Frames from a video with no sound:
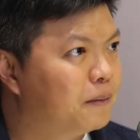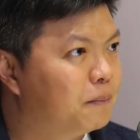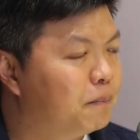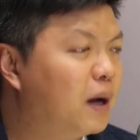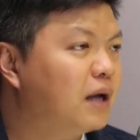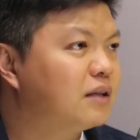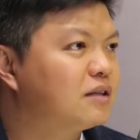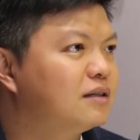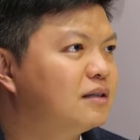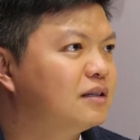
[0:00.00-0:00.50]

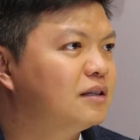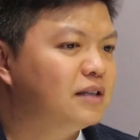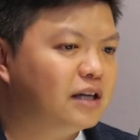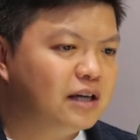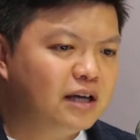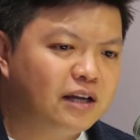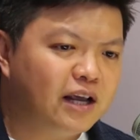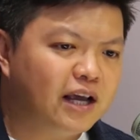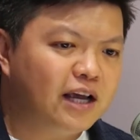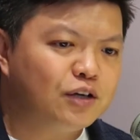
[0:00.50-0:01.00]
But
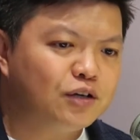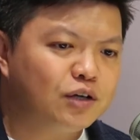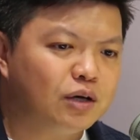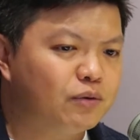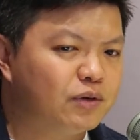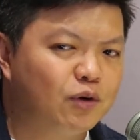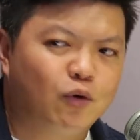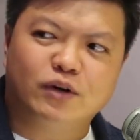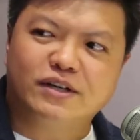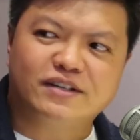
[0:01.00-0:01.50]
in
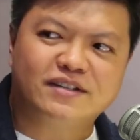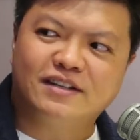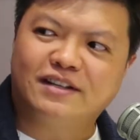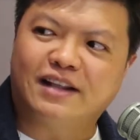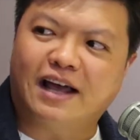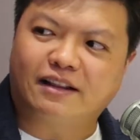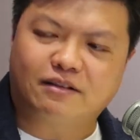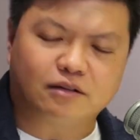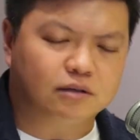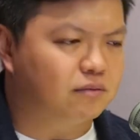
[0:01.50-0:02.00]
Asia, we always see
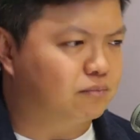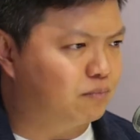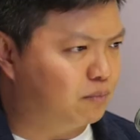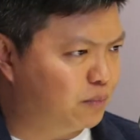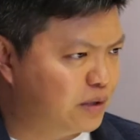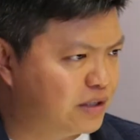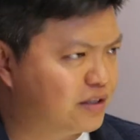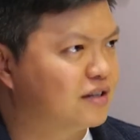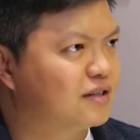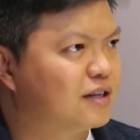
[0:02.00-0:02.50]
that
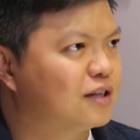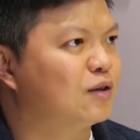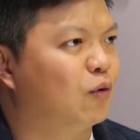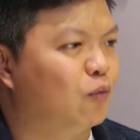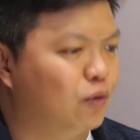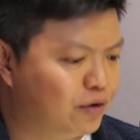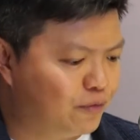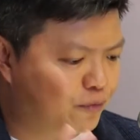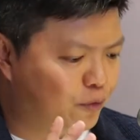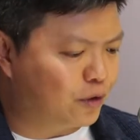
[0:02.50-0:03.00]
businesses
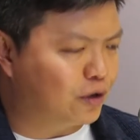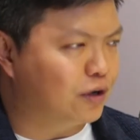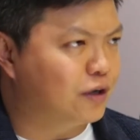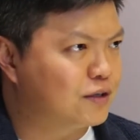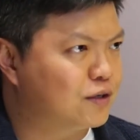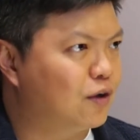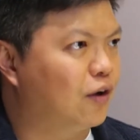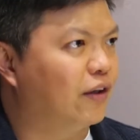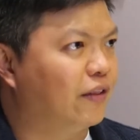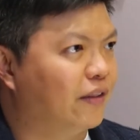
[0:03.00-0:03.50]
only
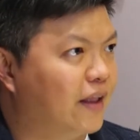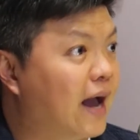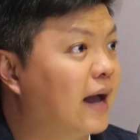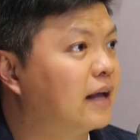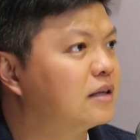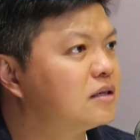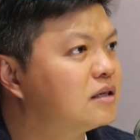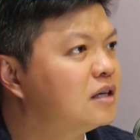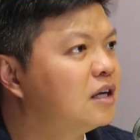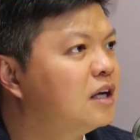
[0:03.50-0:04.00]
focus on
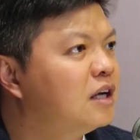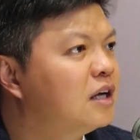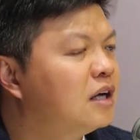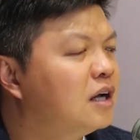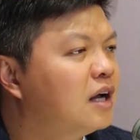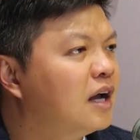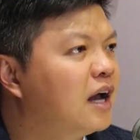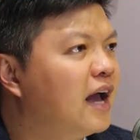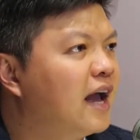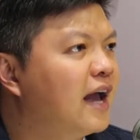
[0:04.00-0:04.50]
that.
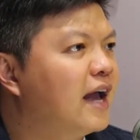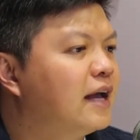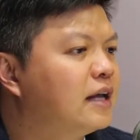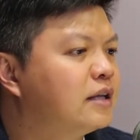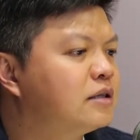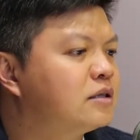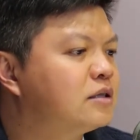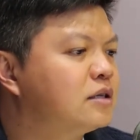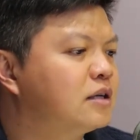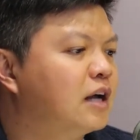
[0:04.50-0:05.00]

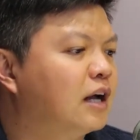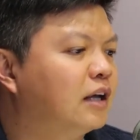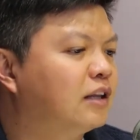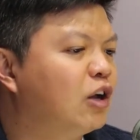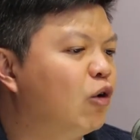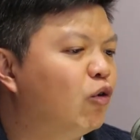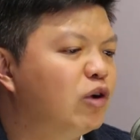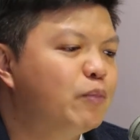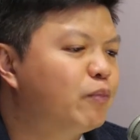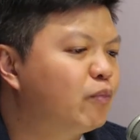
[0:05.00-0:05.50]
And
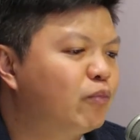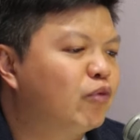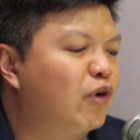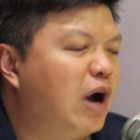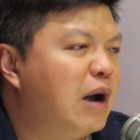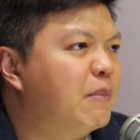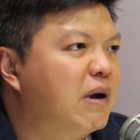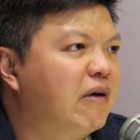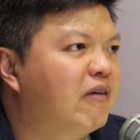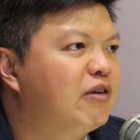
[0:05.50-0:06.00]
they only
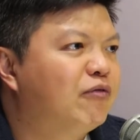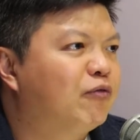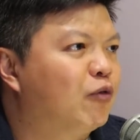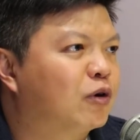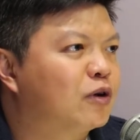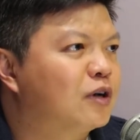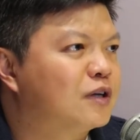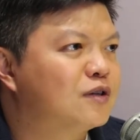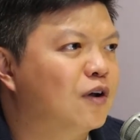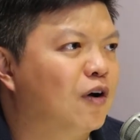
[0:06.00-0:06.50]
primarily
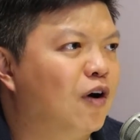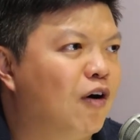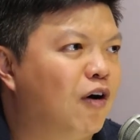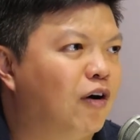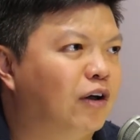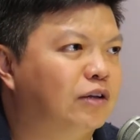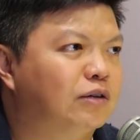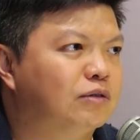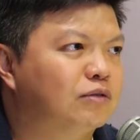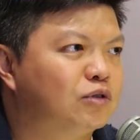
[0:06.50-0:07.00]
focus
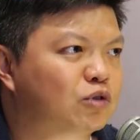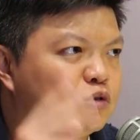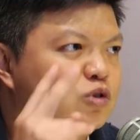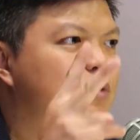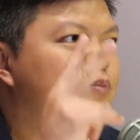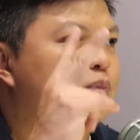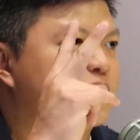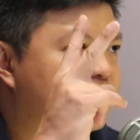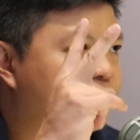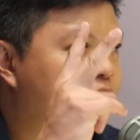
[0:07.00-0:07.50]
on two
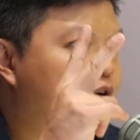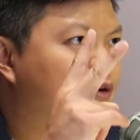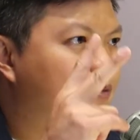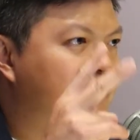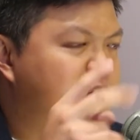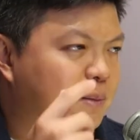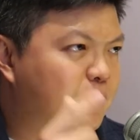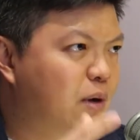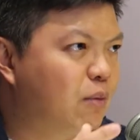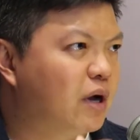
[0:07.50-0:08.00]
specific
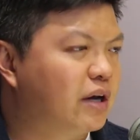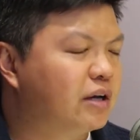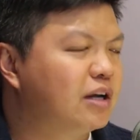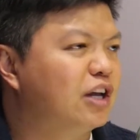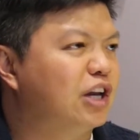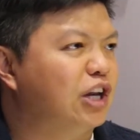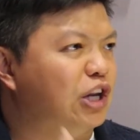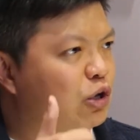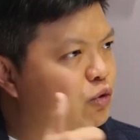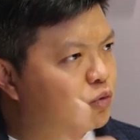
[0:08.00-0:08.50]
groups. Number one,
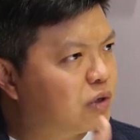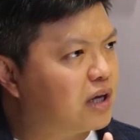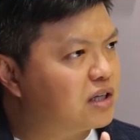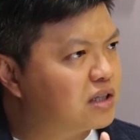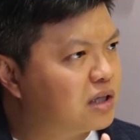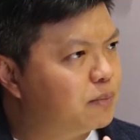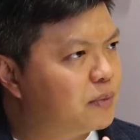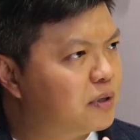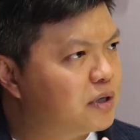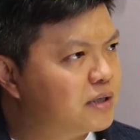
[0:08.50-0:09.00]
new
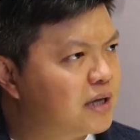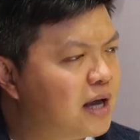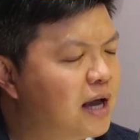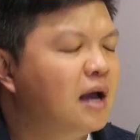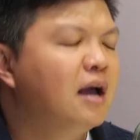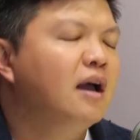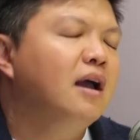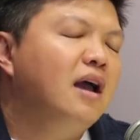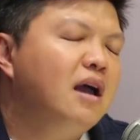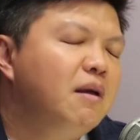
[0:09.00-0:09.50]
customers,
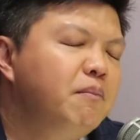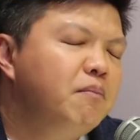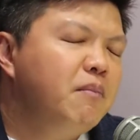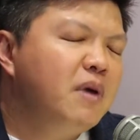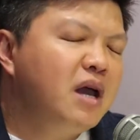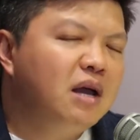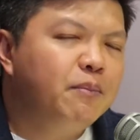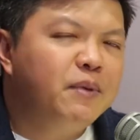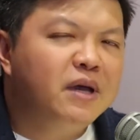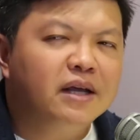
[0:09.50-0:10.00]
and
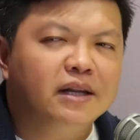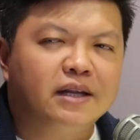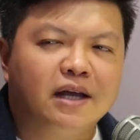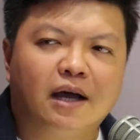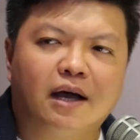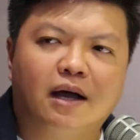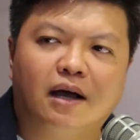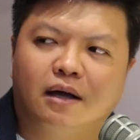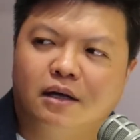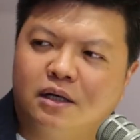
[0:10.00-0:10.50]
maybe they
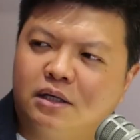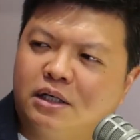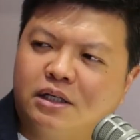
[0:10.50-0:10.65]
are